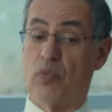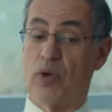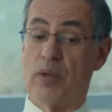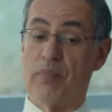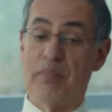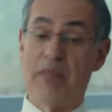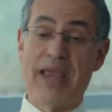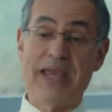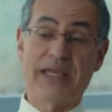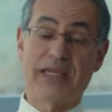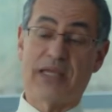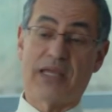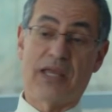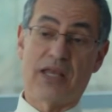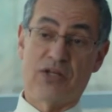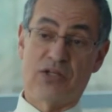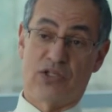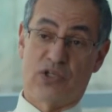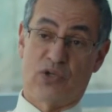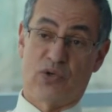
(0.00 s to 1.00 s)
What Make
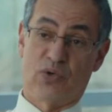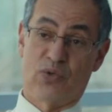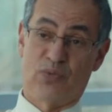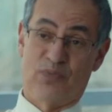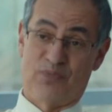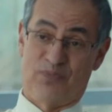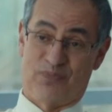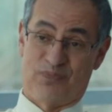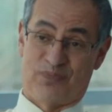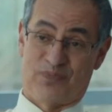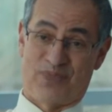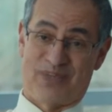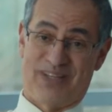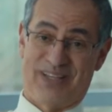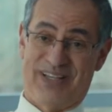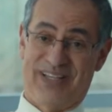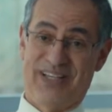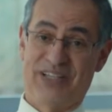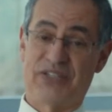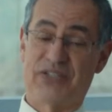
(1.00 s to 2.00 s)
can do
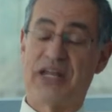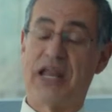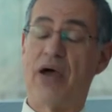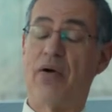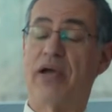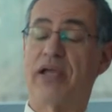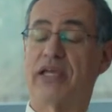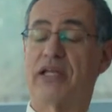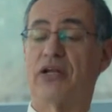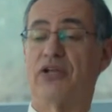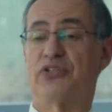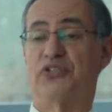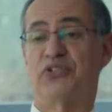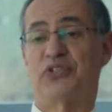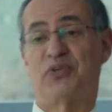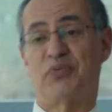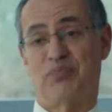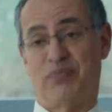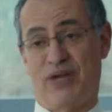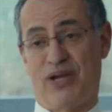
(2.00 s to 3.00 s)
is now I can also
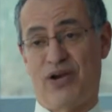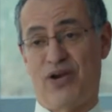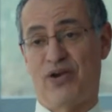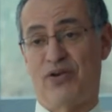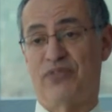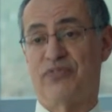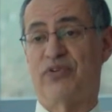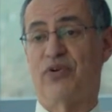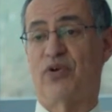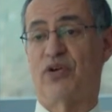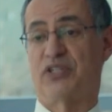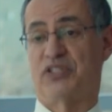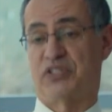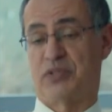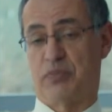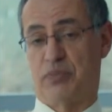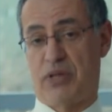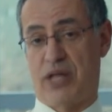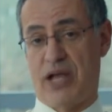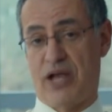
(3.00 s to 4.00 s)
compare the various
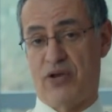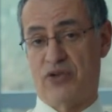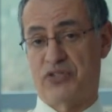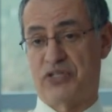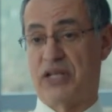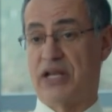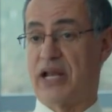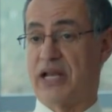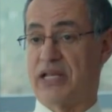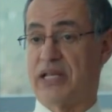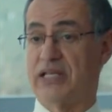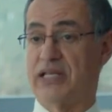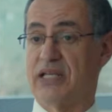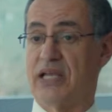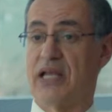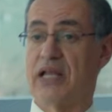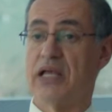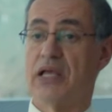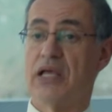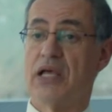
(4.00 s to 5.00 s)
suppliers and I can
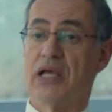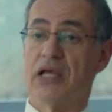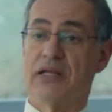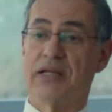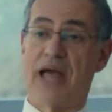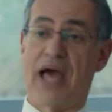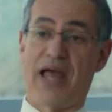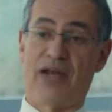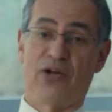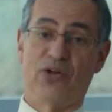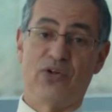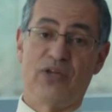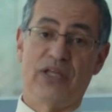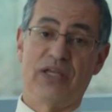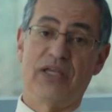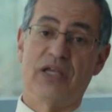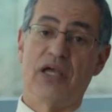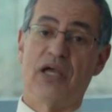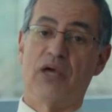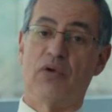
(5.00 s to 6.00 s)
get not
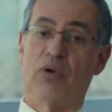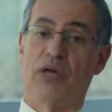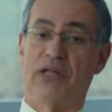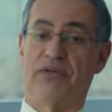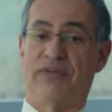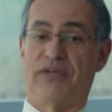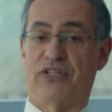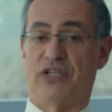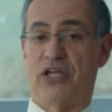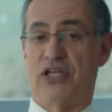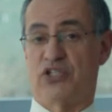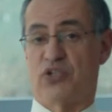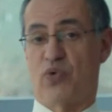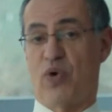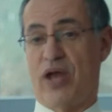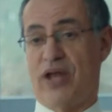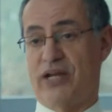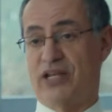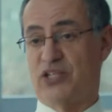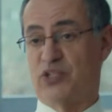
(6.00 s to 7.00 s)
only, well, if I change
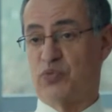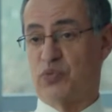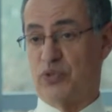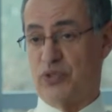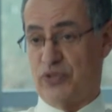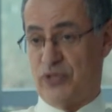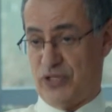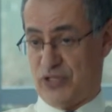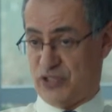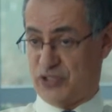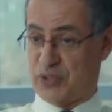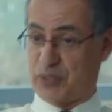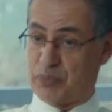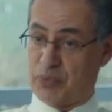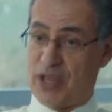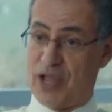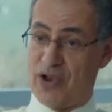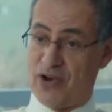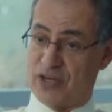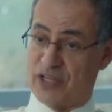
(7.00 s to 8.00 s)
quantities, will this
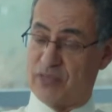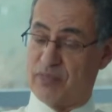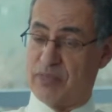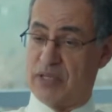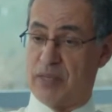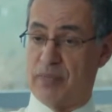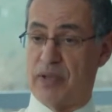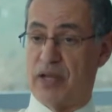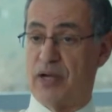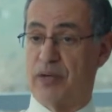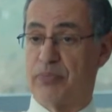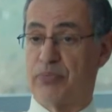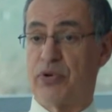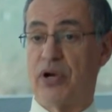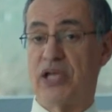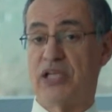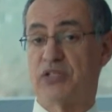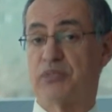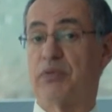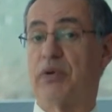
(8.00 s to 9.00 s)
supplier give me a better
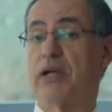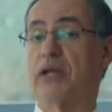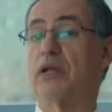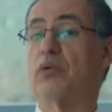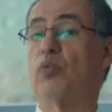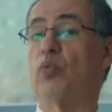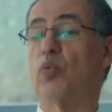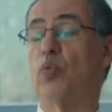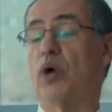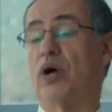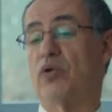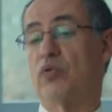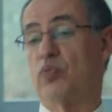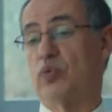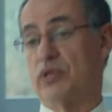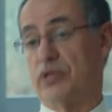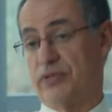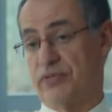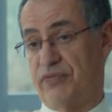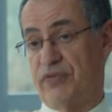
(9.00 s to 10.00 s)
price, but what
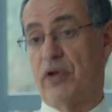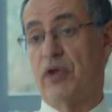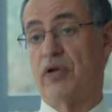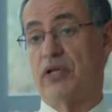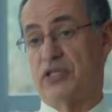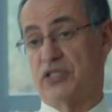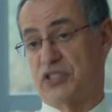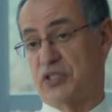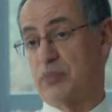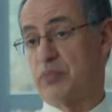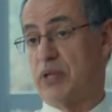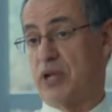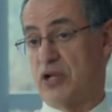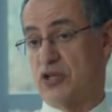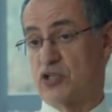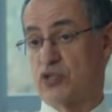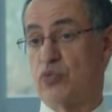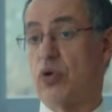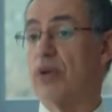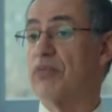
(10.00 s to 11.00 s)
will the various
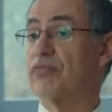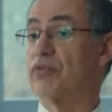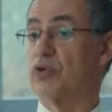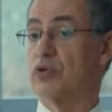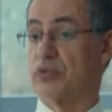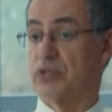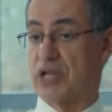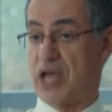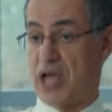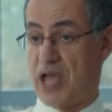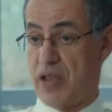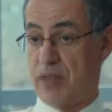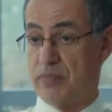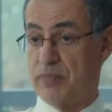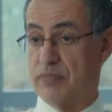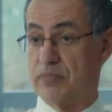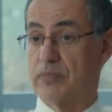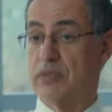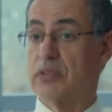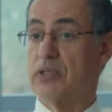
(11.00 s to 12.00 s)
suppliers quote for
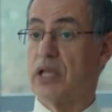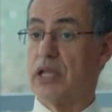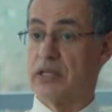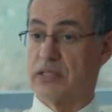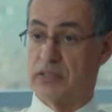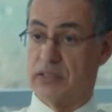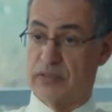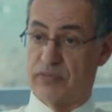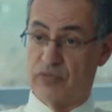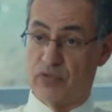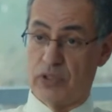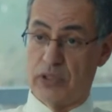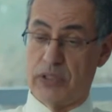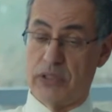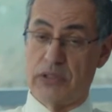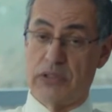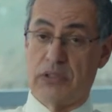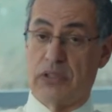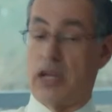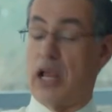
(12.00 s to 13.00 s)
time and delivery
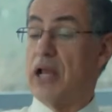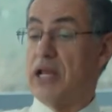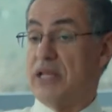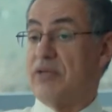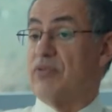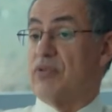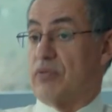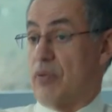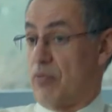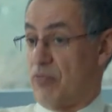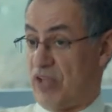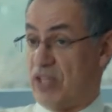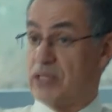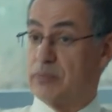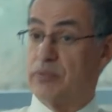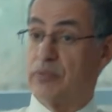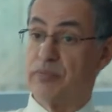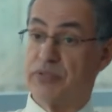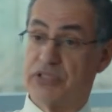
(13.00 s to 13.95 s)
and even available